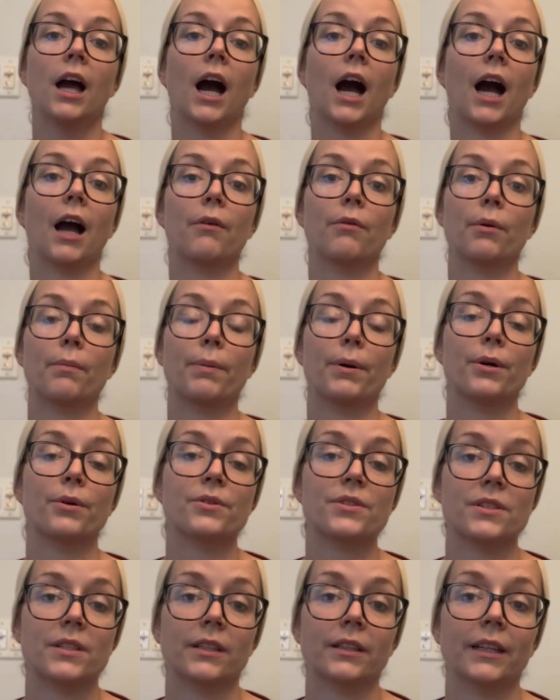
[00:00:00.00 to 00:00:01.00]
I will
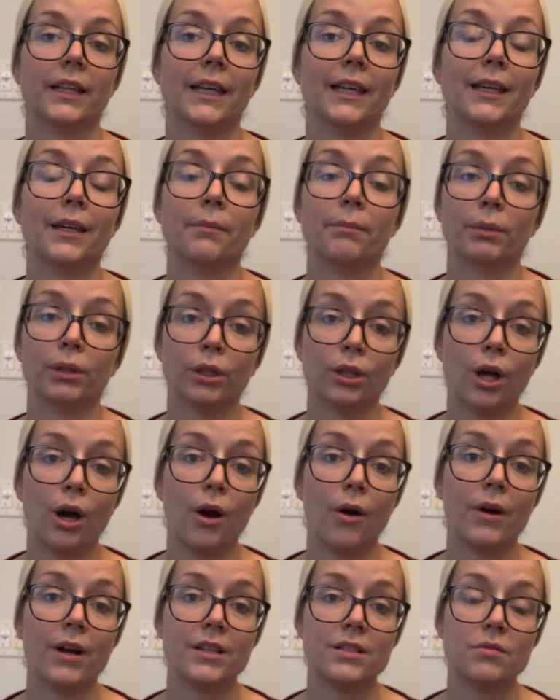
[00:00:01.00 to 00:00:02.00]
post the link
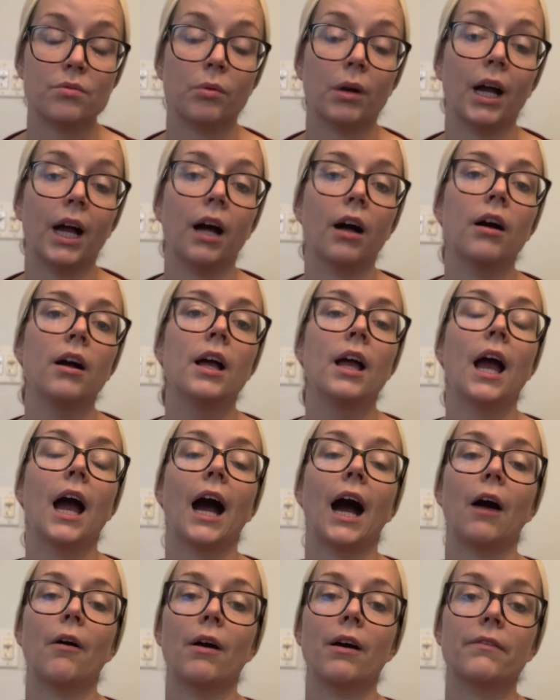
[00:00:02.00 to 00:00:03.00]
below as well.
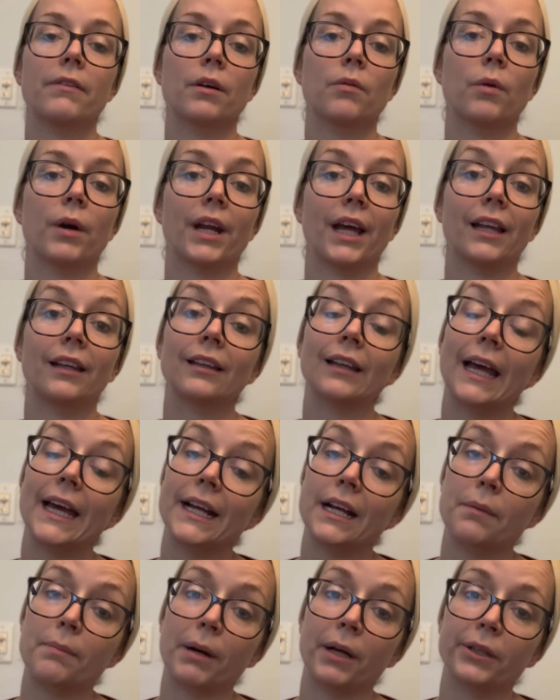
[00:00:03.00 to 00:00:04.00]
However, what I
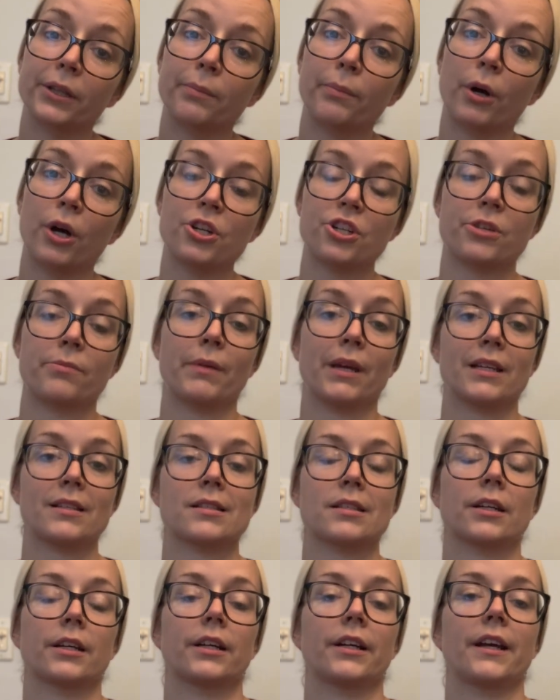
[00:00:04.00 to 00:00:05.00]
like about the Bosch
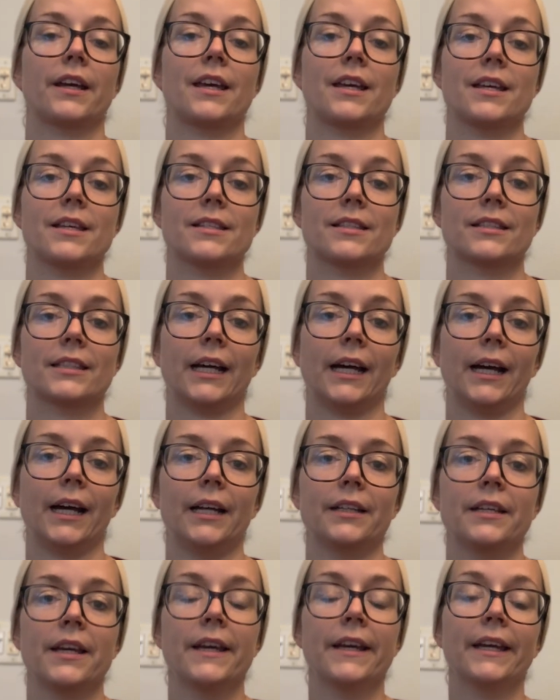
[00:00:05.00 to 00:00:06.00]
mixer is
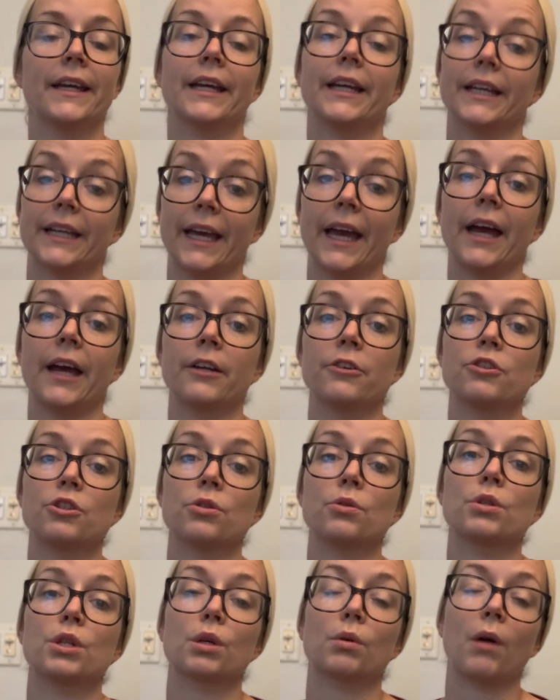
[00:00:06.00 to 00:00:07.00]
that it can
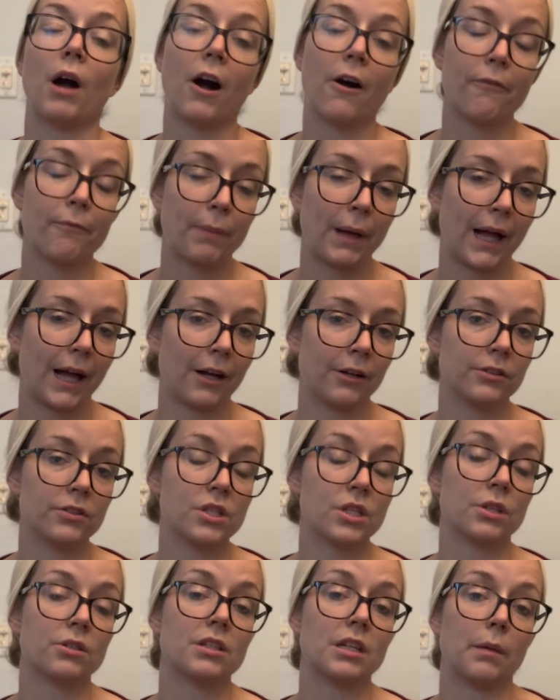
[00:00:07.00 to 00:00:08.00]
do 12
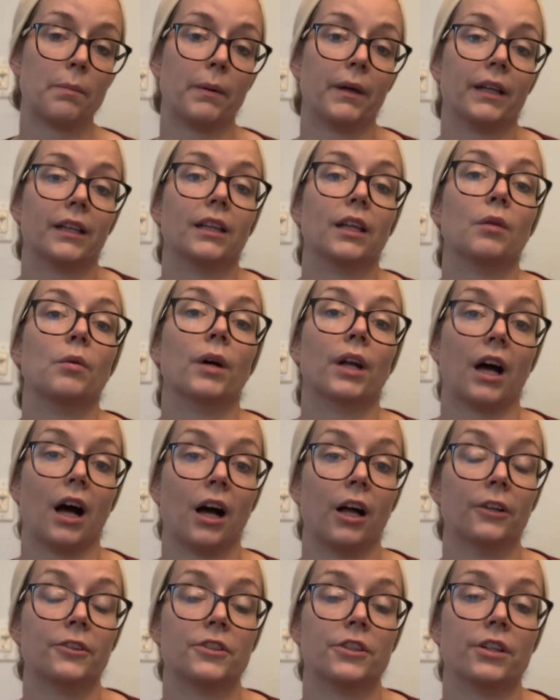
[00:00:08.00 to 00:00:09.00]
pounds. So typically what
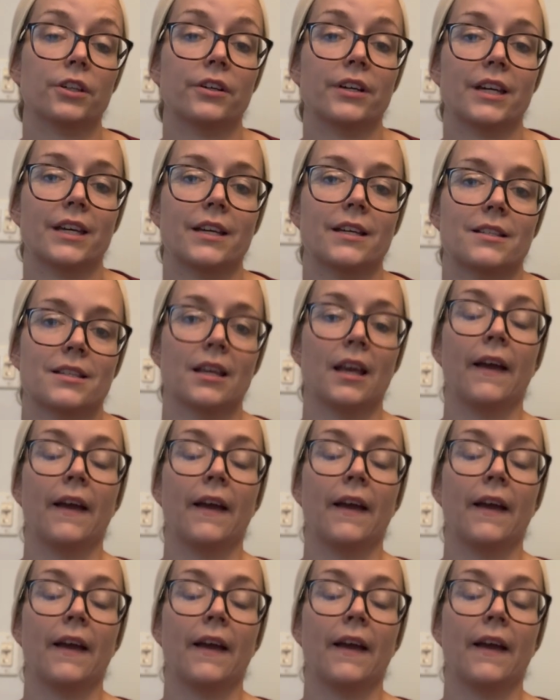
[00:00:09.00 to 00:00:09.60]
I'll do is